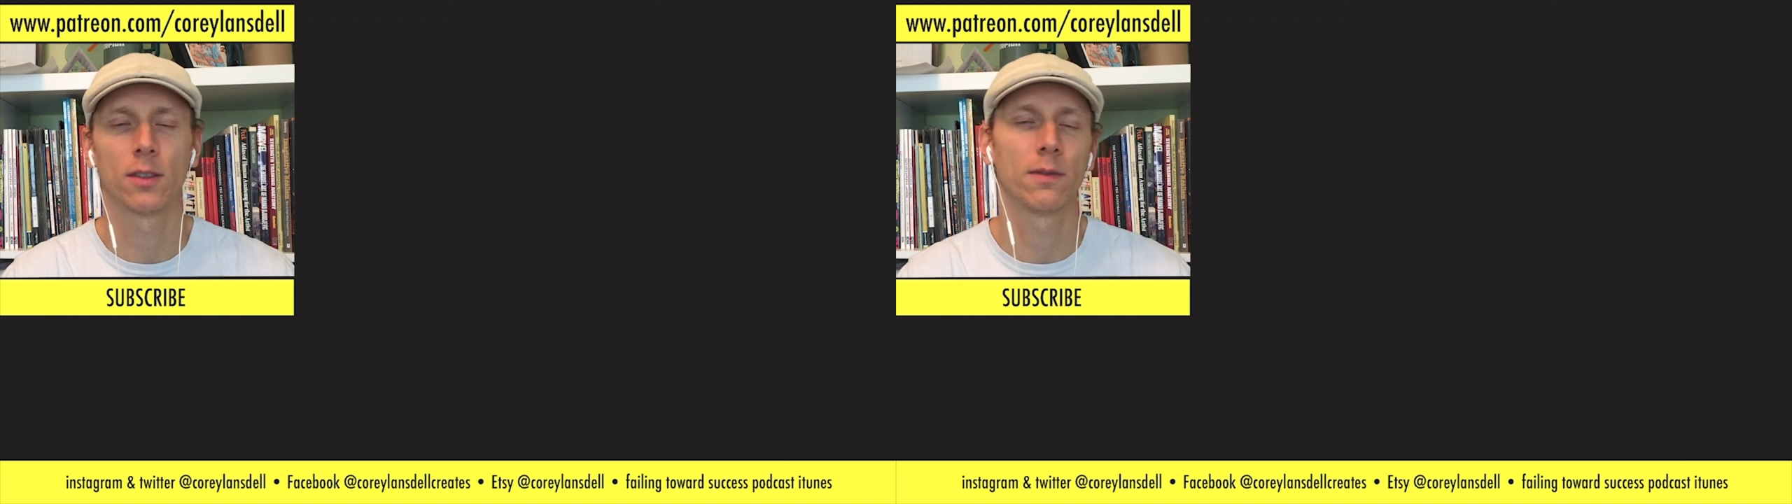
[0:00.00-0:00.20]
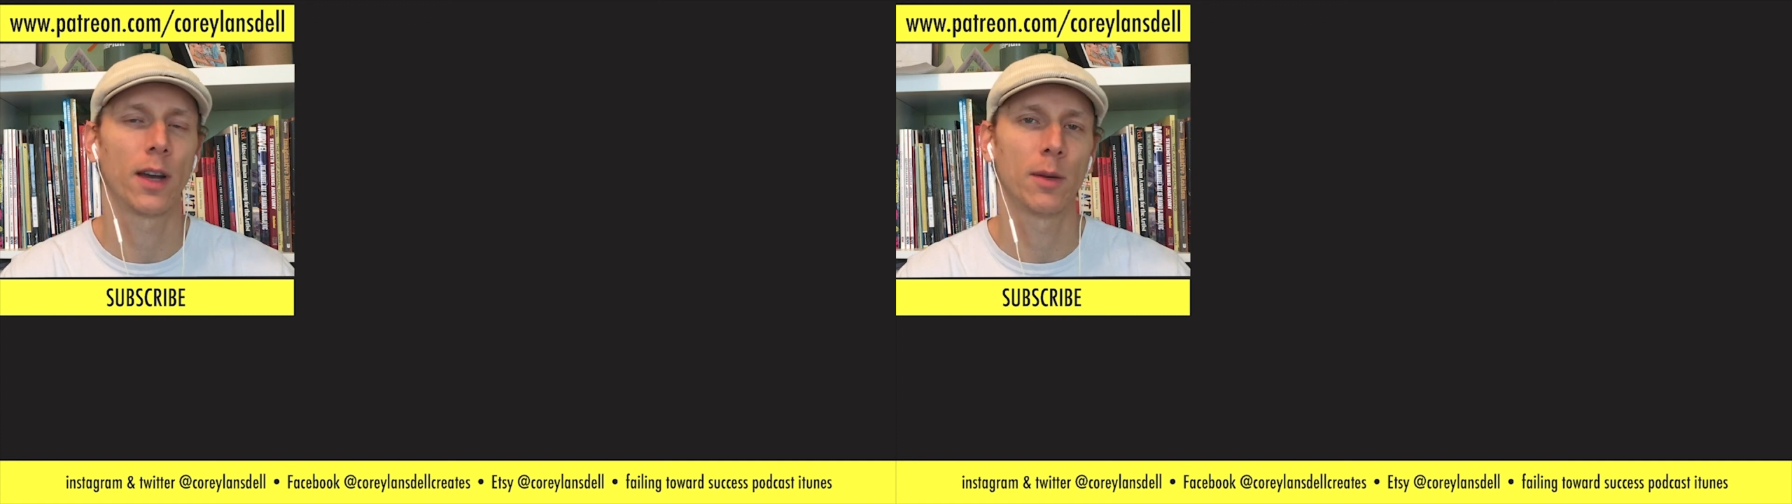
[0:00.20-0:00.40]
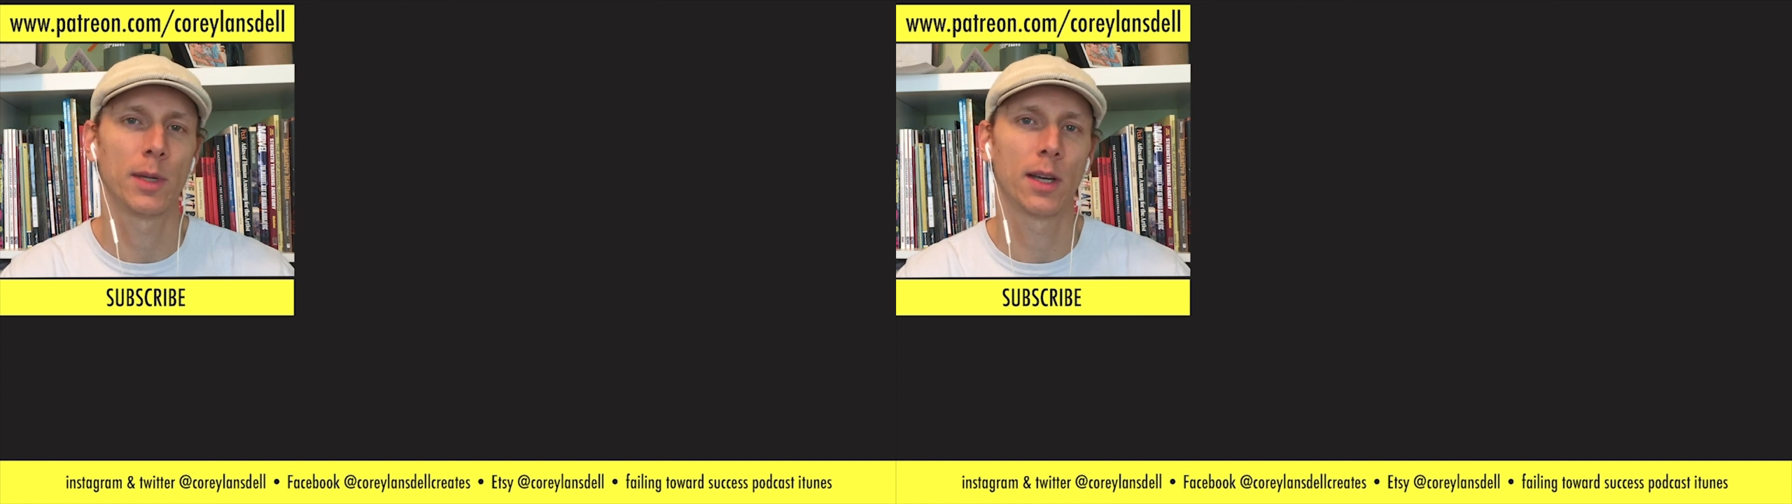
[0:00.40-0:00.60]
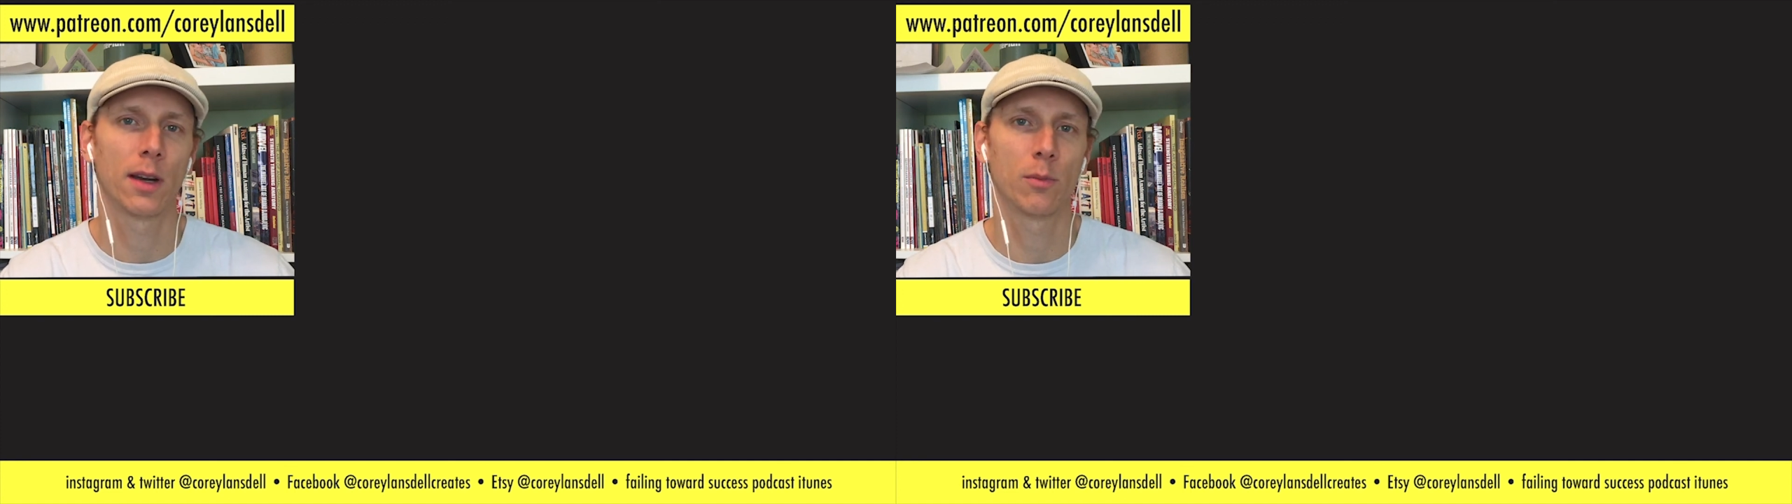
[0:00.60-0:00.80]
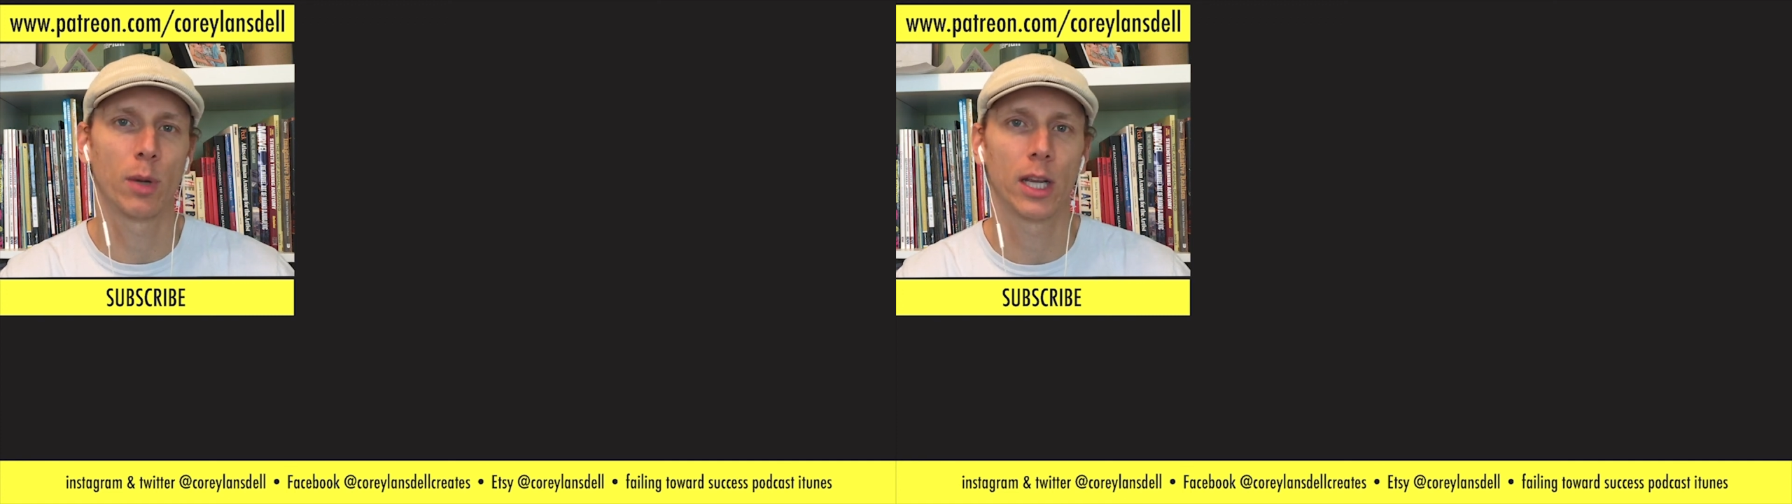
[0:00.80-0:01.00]
you can find me
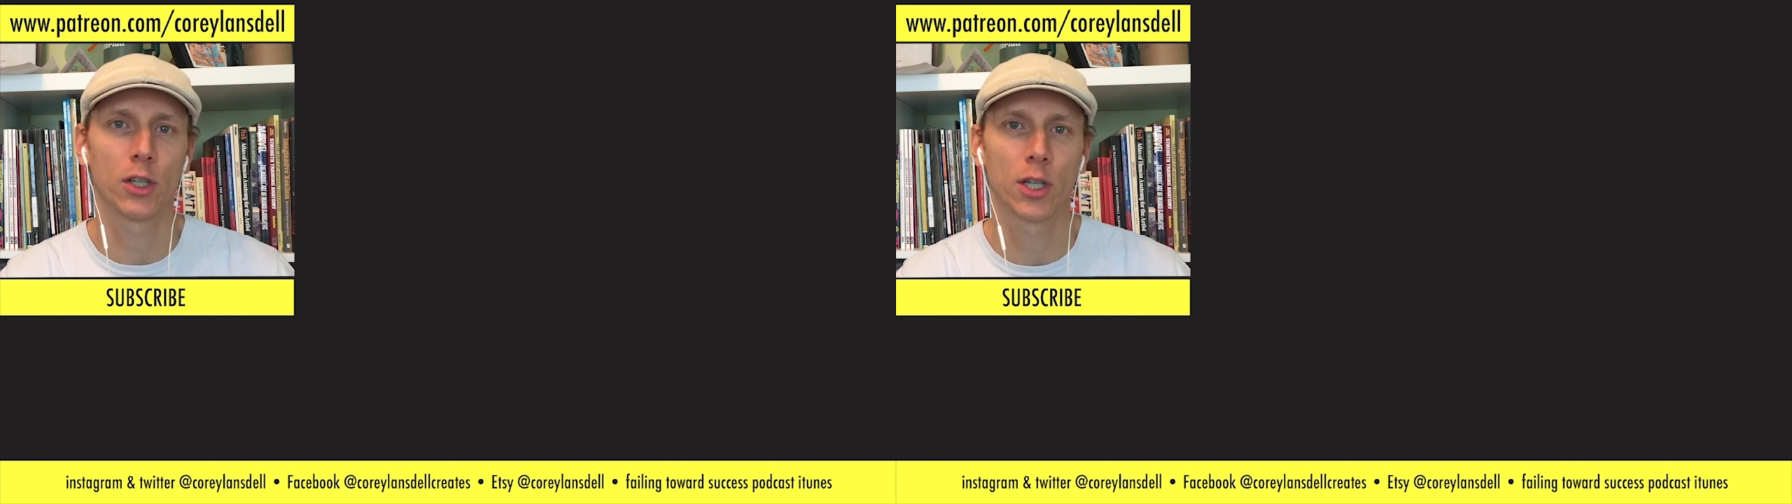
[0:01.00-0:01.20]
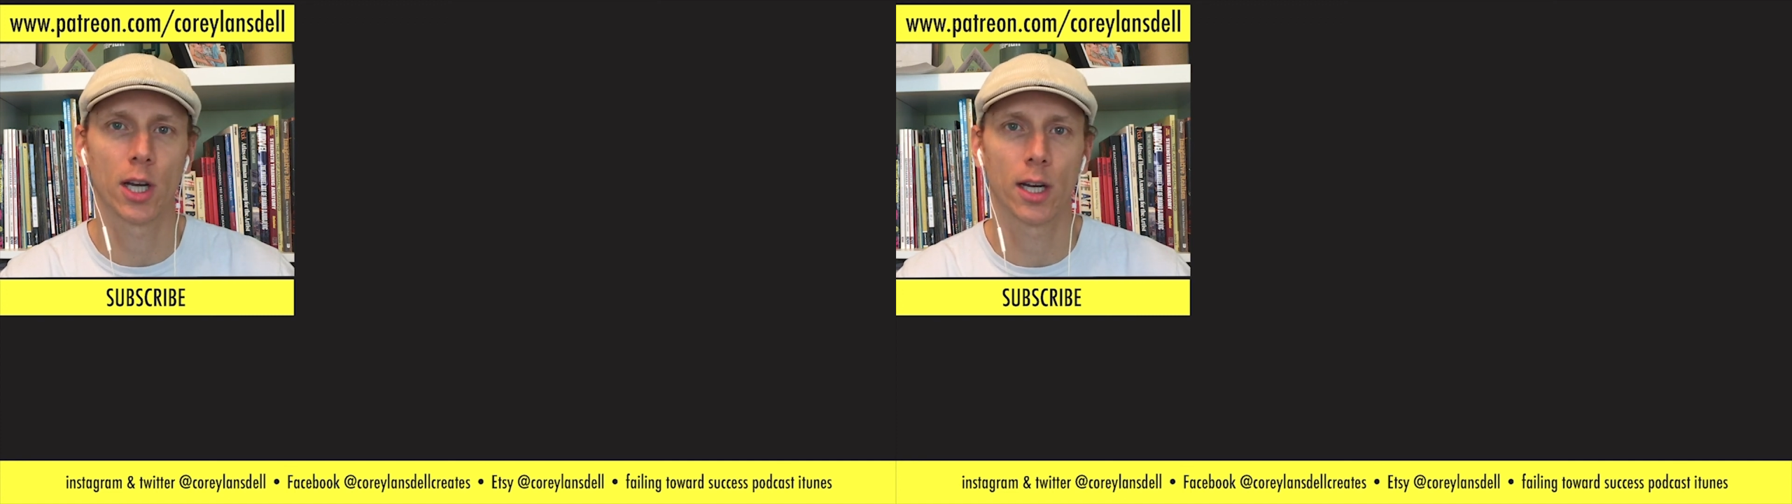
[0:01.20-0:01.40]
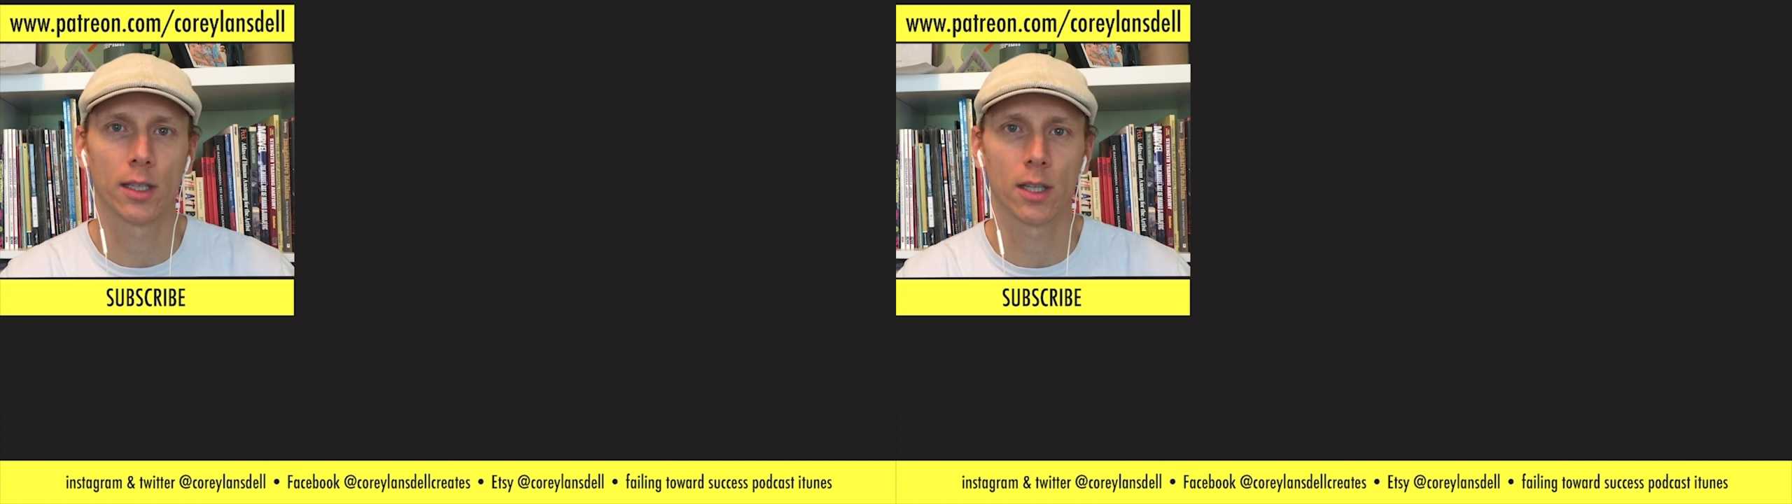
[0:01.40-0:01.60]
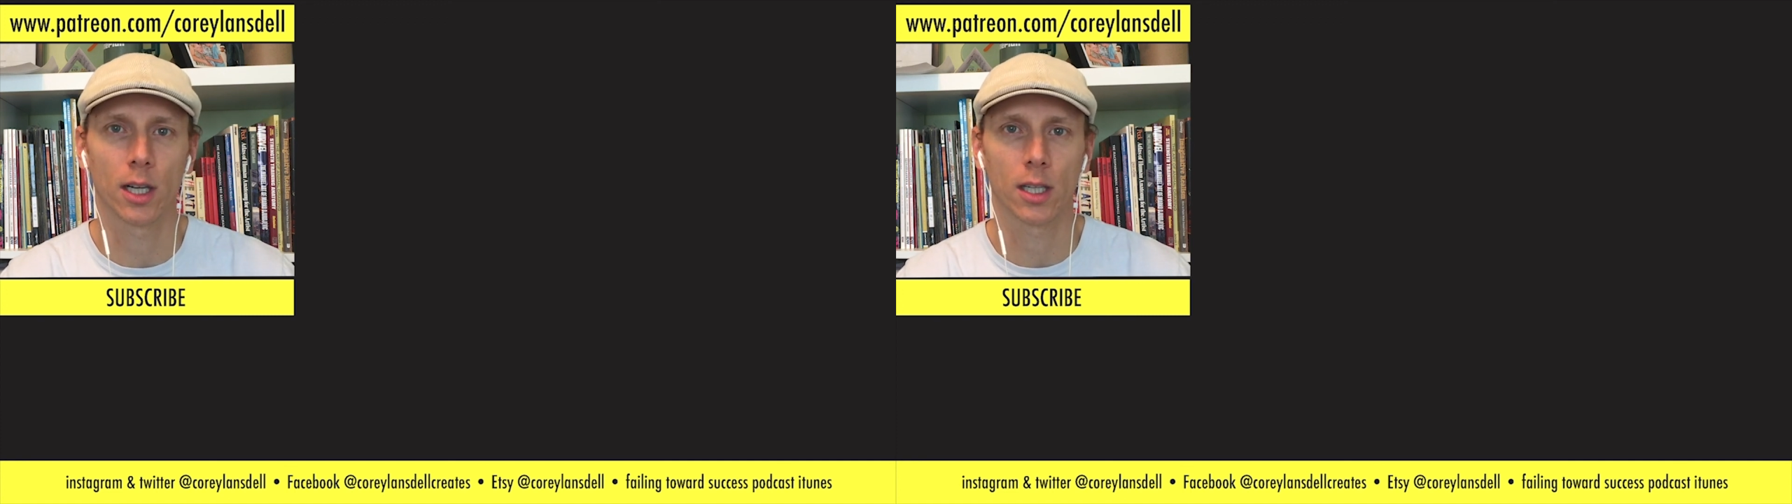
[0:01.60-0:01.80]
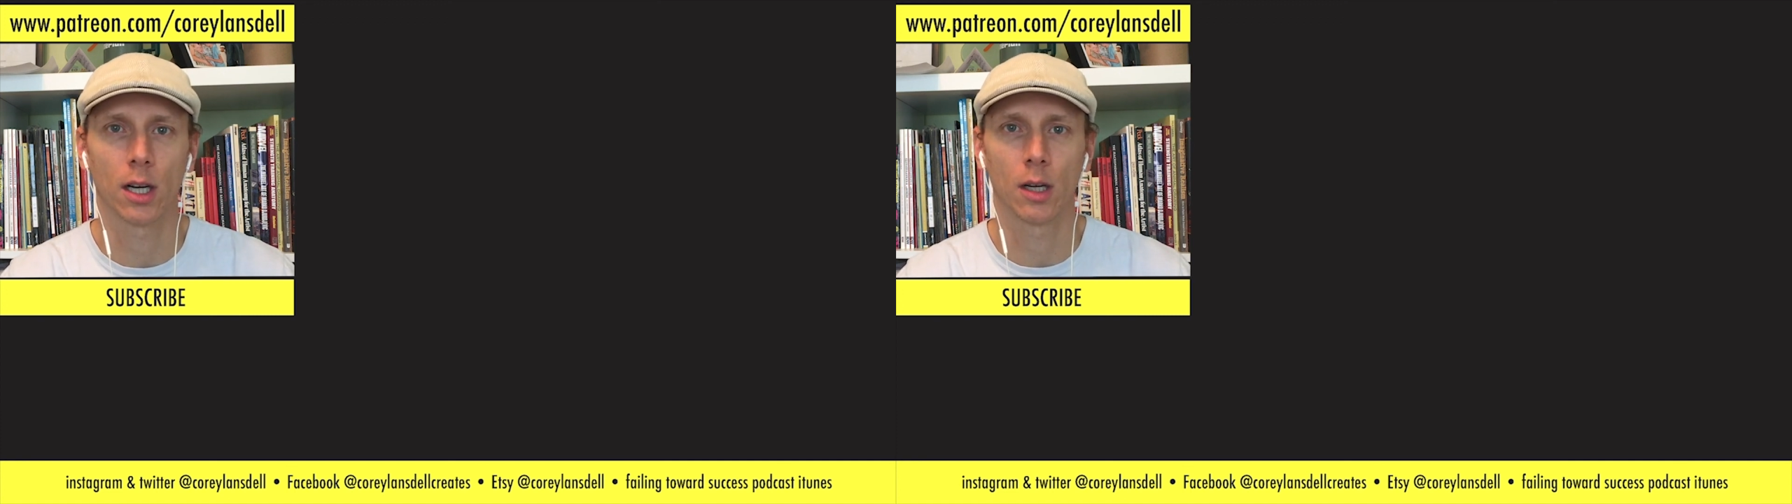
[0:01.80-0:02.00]
on
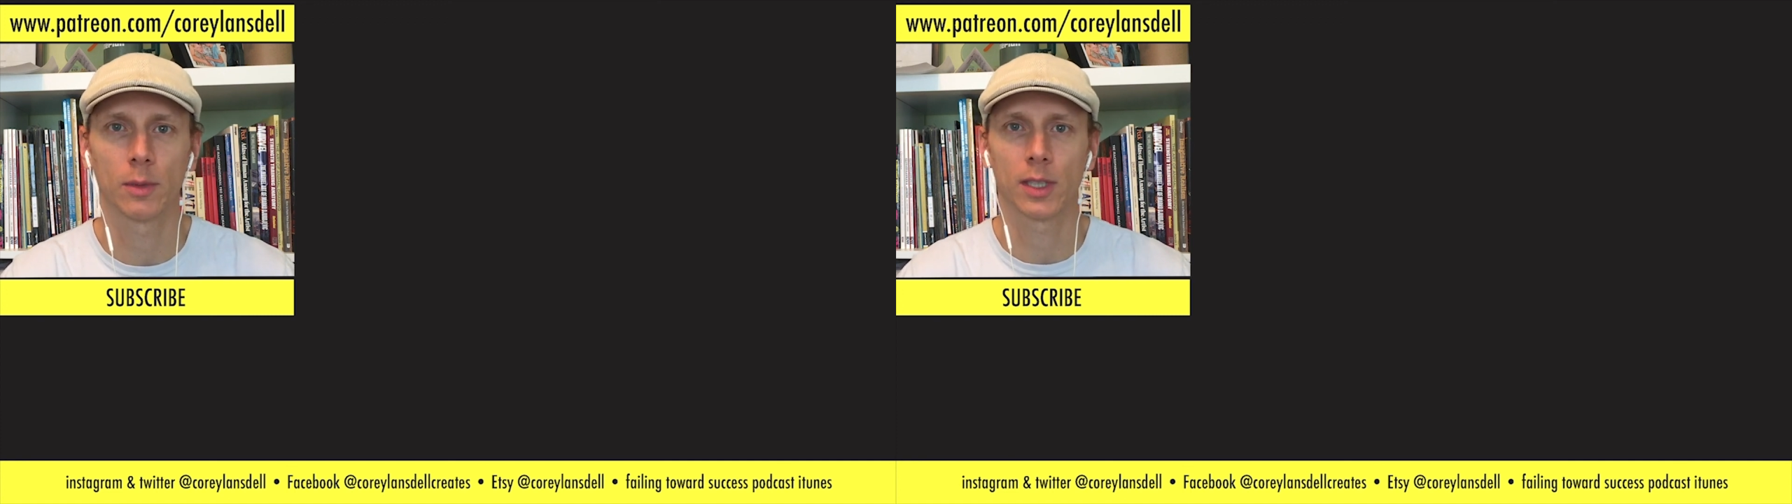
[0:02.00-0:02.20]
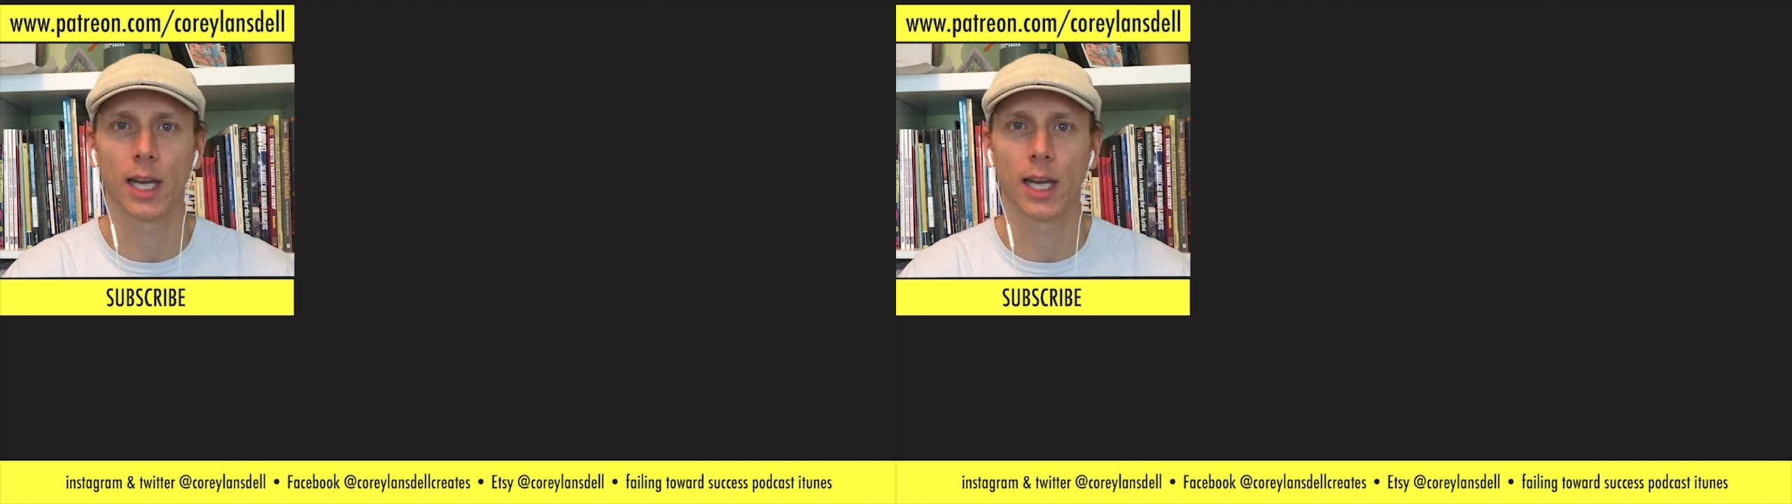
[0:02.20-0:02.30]
patreon.com